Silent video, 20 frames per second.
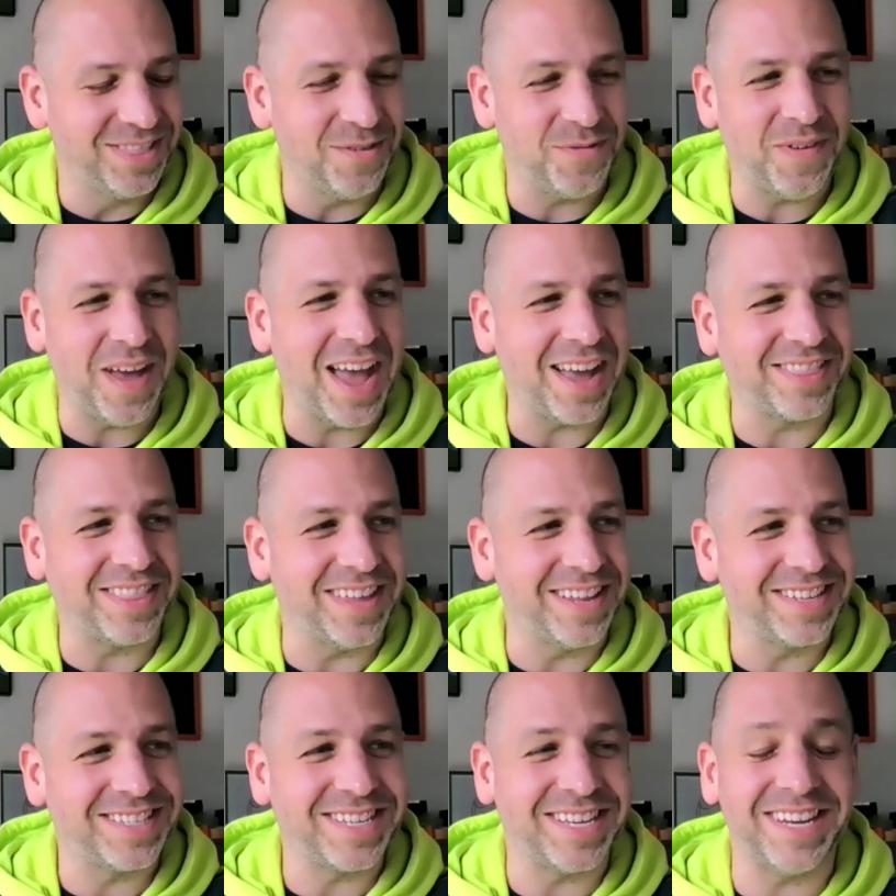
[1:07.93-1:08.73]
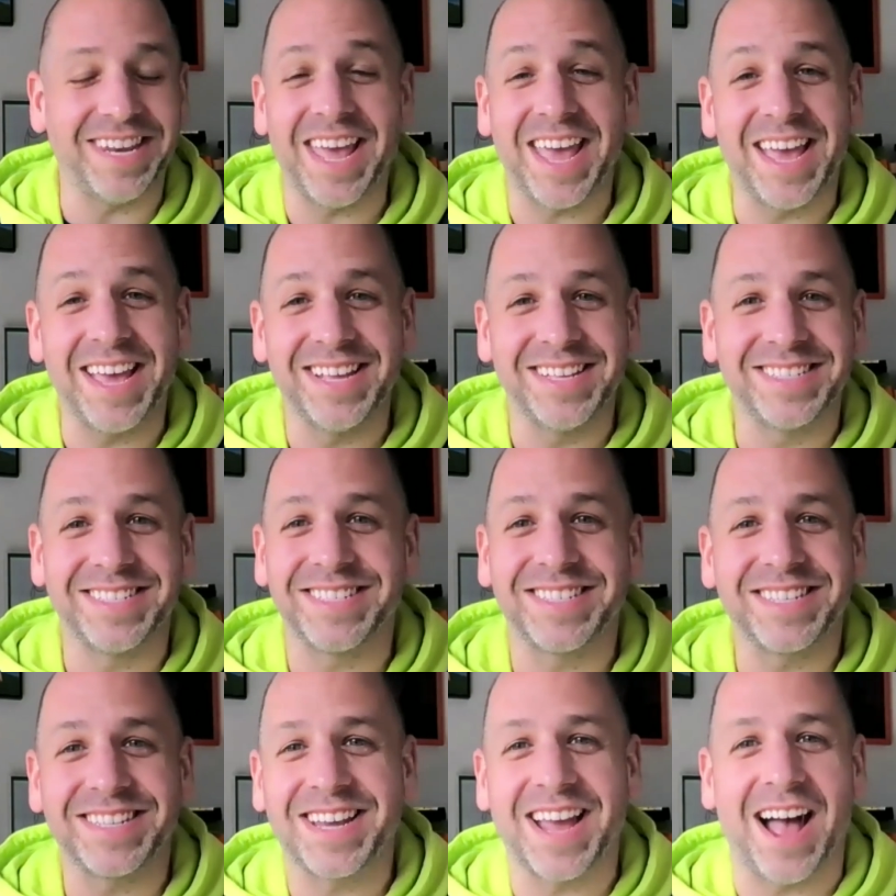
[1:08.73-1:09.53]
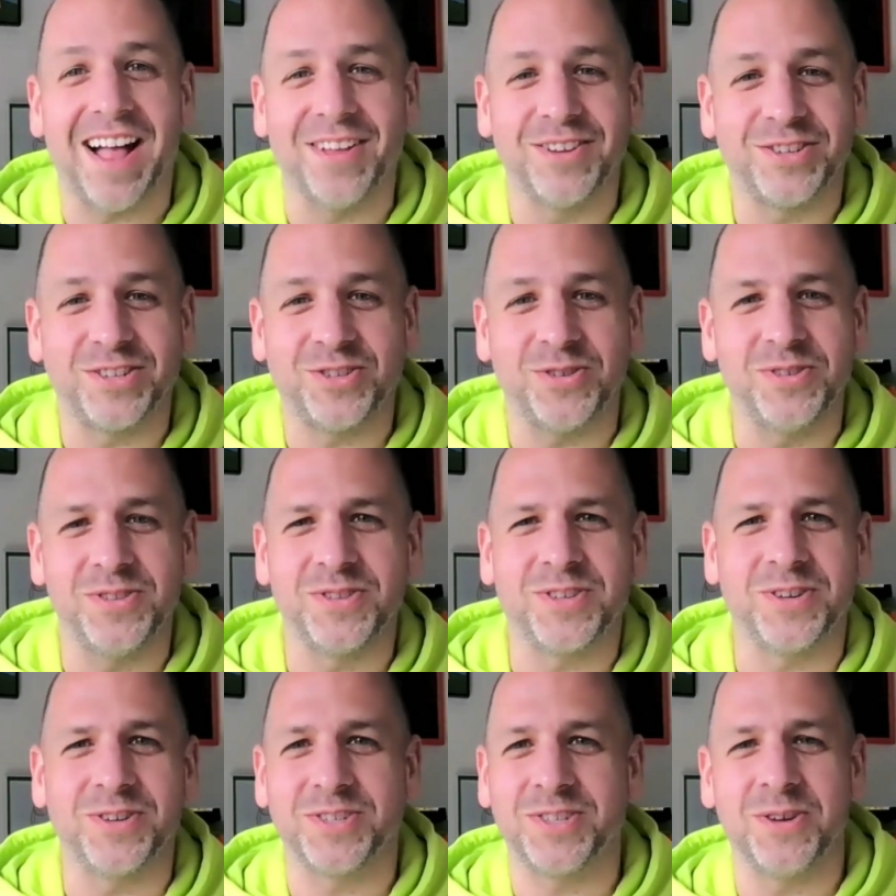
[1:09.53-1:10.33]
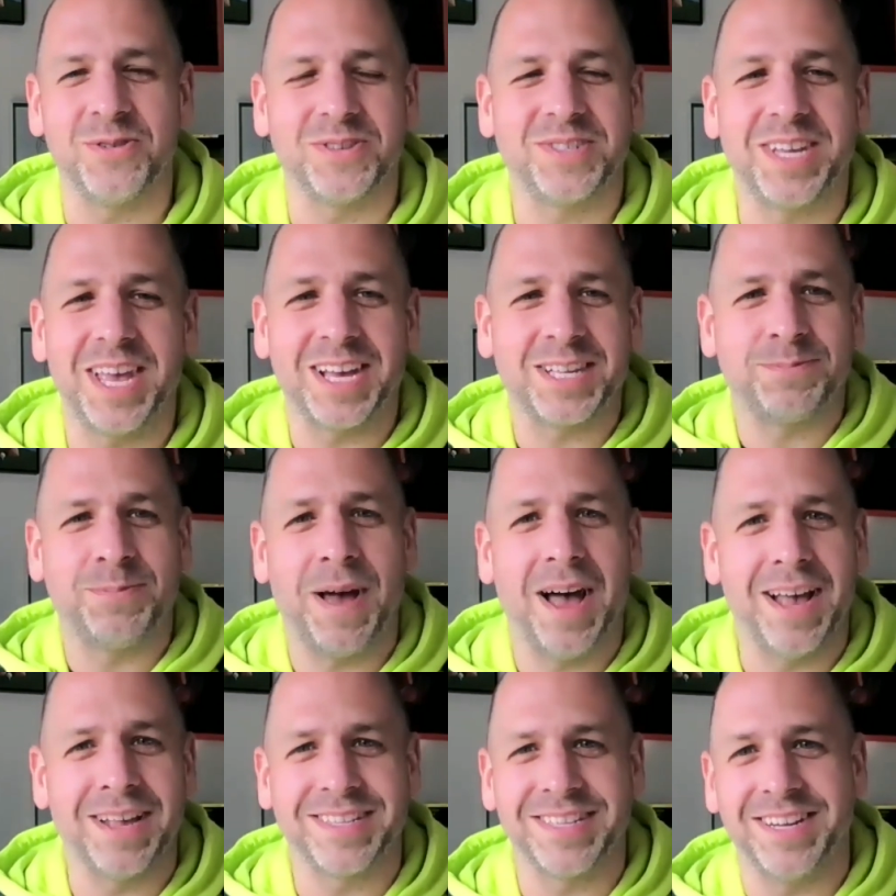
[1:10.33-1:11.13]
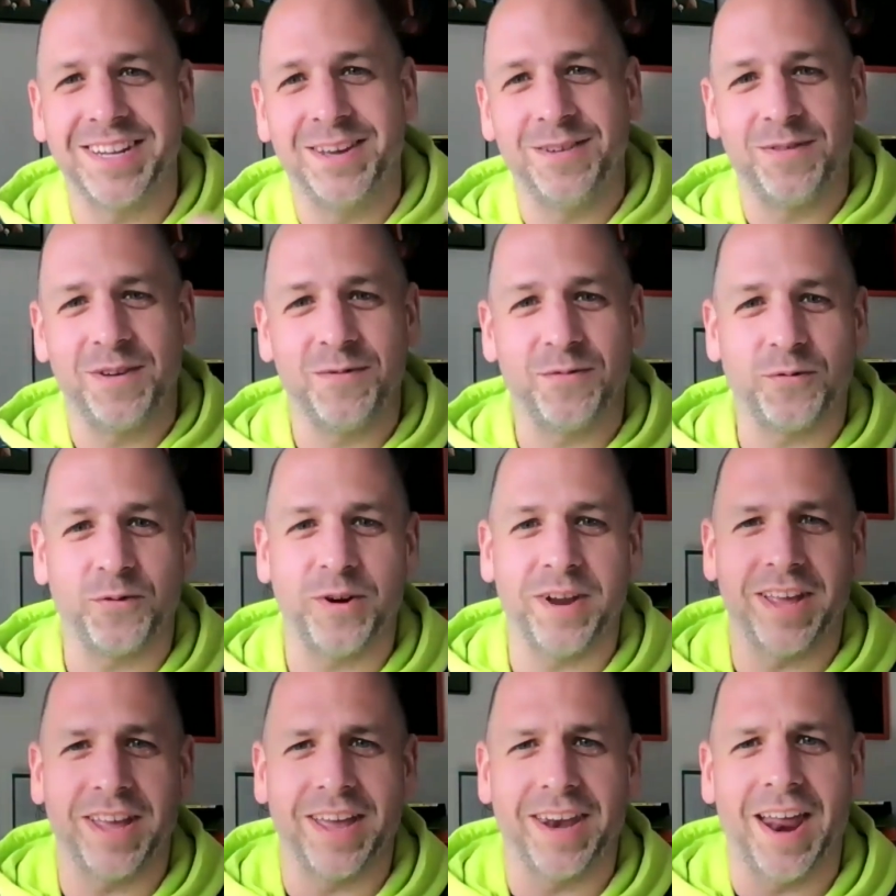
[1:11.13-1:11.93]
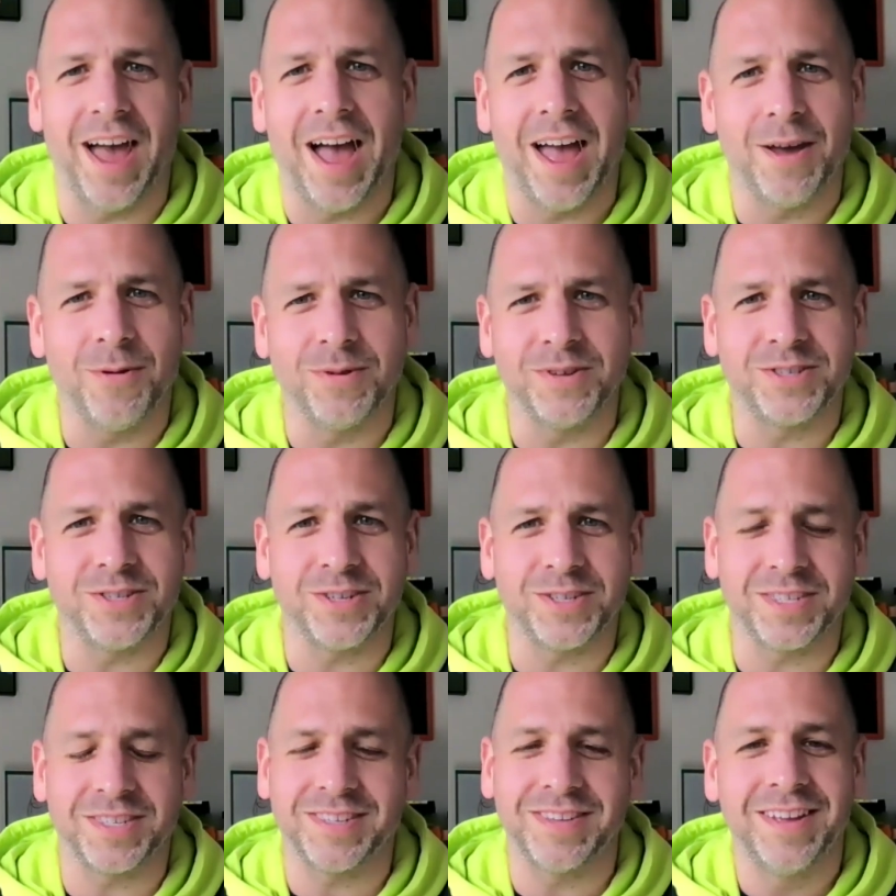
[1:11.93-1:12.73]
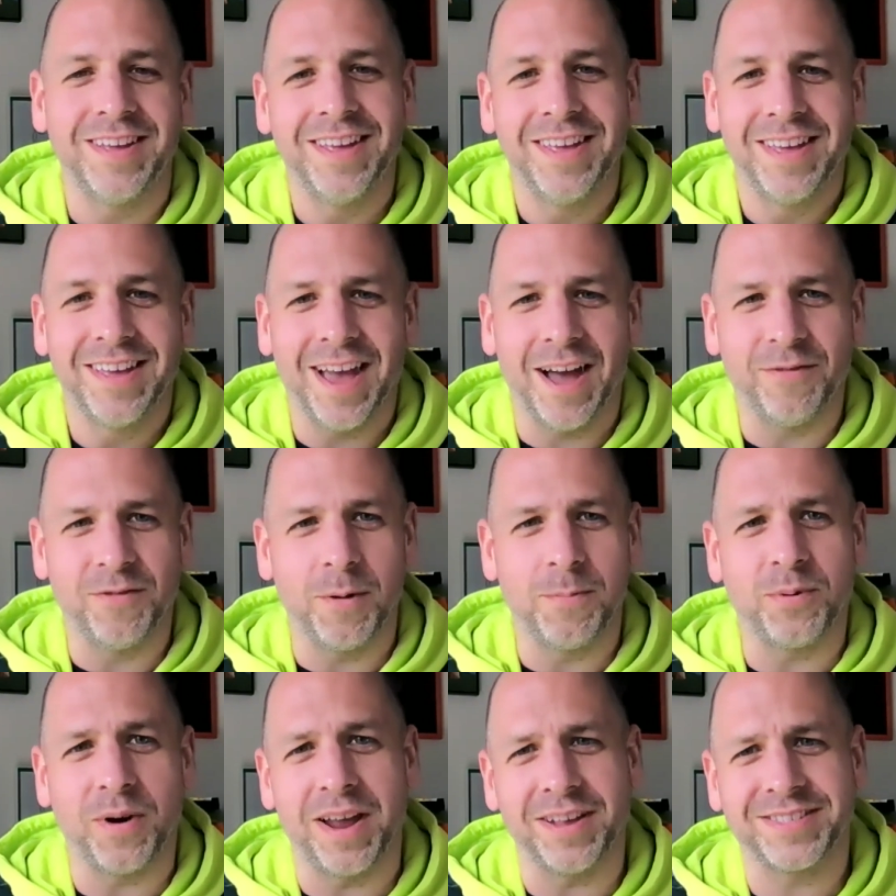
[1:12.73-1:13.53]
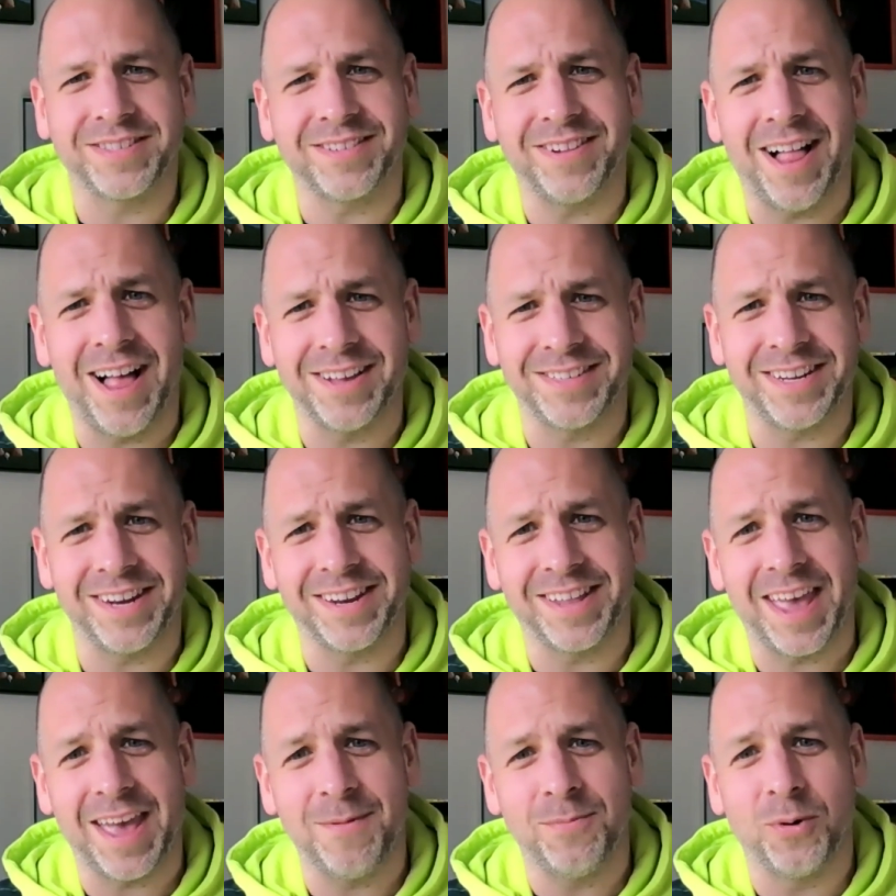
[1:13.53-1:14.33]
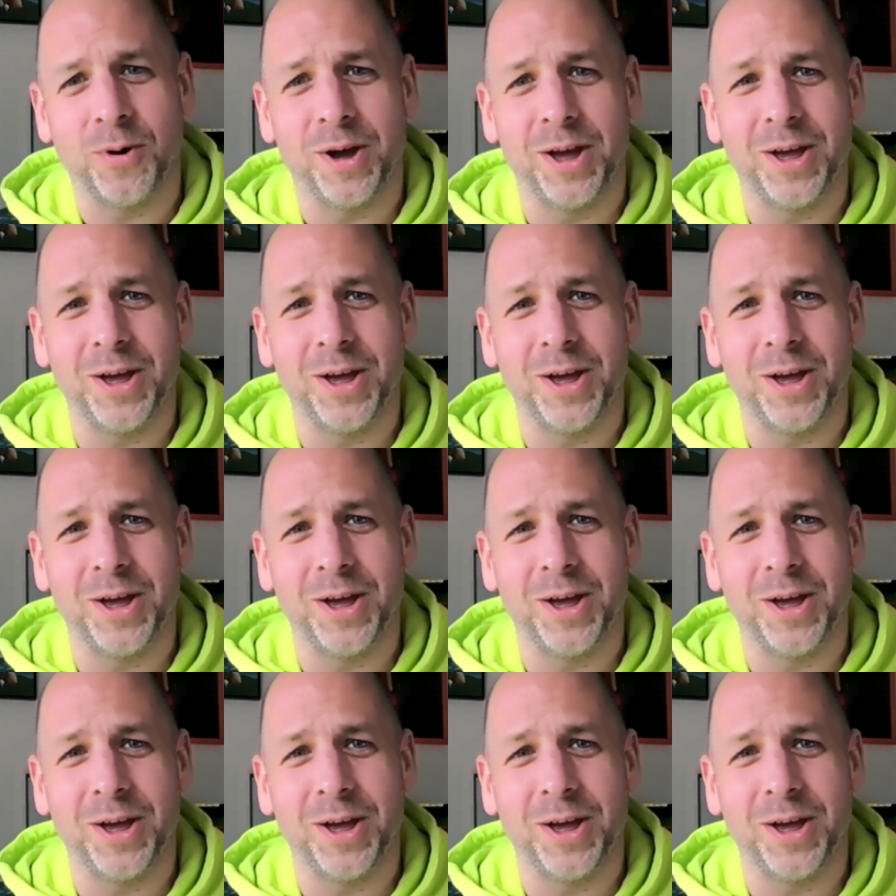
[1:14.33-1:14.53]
fact that today's college students are so sex positive and free, and I was just a repressed closeted gay boy